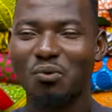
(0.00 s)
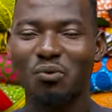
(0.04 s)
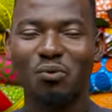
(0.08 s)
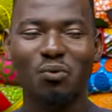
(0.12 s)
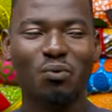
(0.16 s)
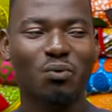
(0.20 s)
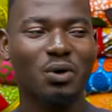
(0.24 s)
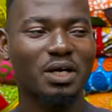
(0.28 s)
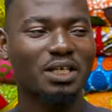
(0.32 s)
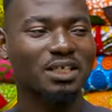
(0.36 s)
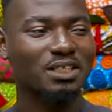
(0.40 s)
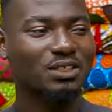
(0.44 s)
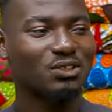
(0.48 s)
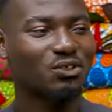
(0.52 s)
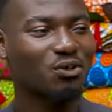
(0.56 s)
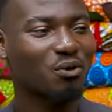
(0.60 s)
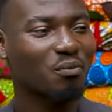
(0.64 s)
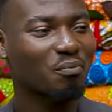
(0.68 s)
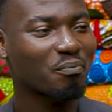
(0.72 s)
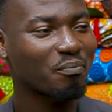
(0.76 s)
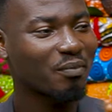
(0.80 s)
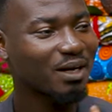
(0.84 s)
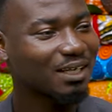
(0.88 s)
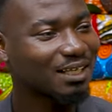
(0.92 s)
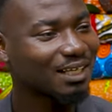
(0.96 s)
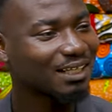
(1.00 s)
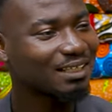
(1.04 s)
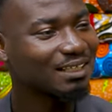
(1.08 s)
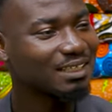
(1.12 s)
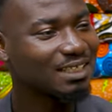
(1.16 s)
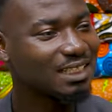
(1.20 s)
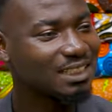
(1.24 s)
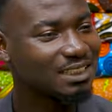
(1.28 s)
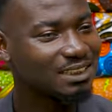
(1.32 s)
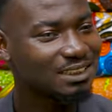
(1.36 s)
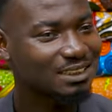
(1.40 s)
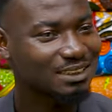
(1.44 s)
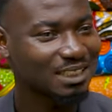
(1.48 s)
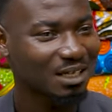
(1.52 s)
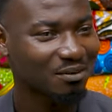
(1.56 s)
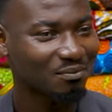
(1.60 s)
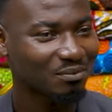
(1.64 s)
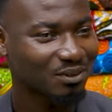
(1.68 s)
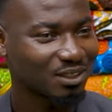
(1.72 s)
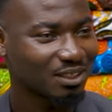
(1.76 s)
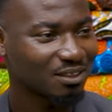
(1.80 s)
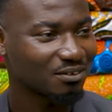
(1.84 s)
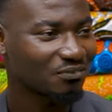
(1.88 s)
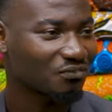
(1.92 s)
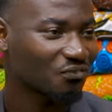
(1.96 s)
When your mother needs
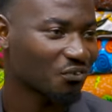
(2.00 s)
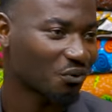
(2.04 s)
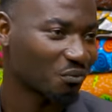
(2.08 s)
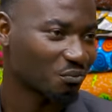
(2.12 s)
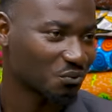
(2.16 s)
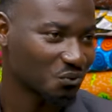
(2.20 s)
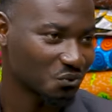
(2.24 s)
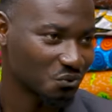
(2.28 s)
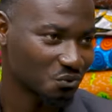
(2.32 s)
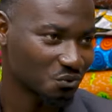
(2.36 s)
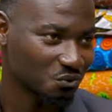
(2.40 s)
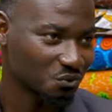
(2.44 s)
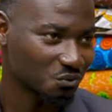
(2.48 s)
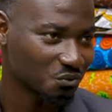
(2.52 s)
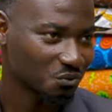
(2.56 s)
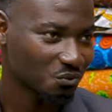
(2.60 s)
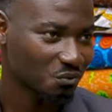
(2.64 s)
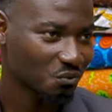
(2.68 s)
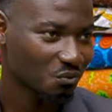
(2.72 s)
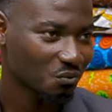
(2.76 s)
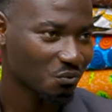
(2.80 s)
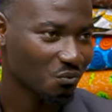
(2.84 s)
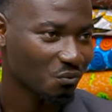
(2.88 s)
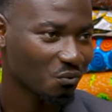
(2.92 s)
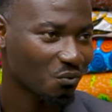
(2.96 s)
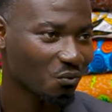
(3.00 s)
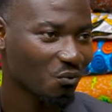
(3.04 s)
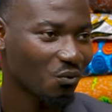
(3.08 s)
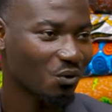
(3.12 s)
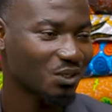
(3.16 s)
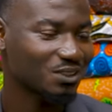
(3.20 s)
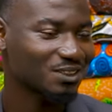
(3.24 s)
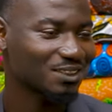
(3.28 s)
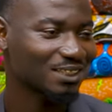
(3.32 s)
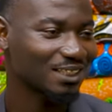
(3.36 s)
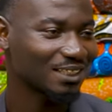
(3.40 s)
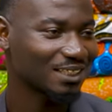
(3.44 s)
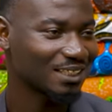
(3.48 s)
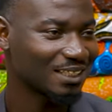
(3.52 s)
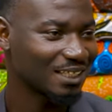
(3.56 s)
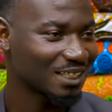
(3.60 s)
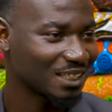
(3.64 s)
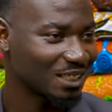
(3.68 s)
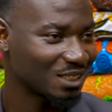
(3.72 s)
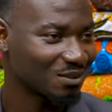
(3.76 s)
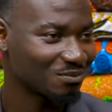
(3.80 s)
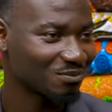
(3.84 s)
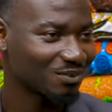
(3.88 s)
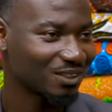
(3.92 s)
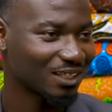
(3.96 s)
something from you, okay. what's the
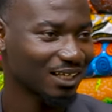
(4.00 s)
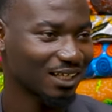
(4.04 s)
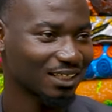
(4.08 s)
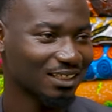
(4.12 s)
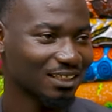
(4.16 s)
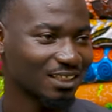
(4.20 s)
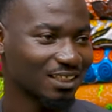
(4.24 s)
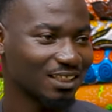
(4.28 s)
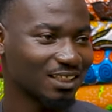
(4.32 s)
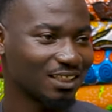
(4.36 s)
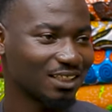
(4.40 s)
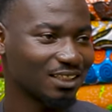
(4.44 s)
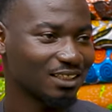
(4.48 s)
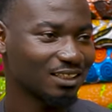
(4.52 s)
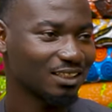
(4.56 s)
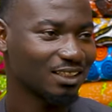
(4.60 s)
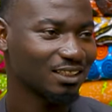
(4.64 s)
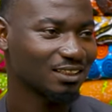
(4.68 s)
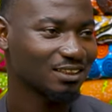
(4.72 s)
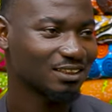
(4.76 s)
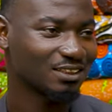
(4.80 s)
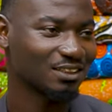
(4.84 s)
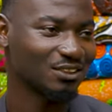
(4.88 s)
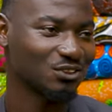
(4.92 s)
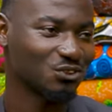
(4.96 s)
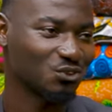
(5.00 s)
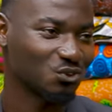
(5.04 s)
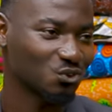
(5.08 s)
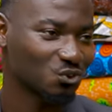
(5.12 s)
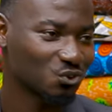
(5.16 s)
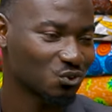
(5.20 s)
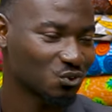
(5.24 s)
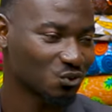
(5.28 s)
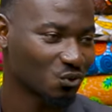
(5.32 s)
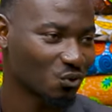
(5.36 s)
name that she used to